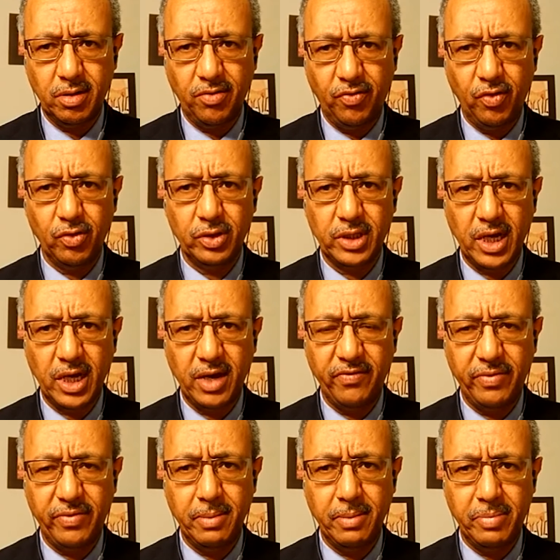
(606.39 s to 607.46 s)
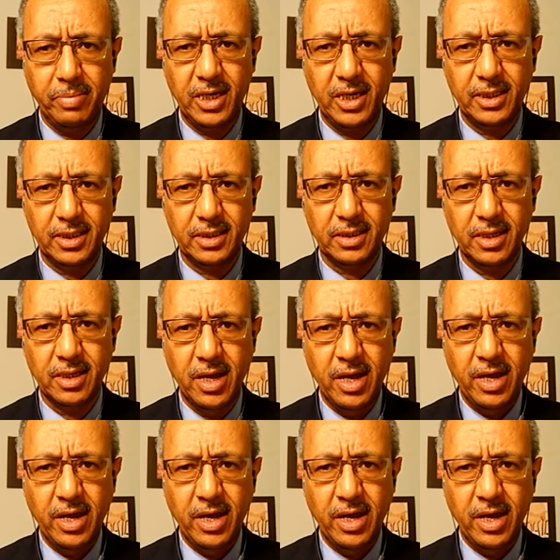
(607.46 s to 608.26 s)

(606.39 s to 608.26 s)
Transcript: a full-time basis.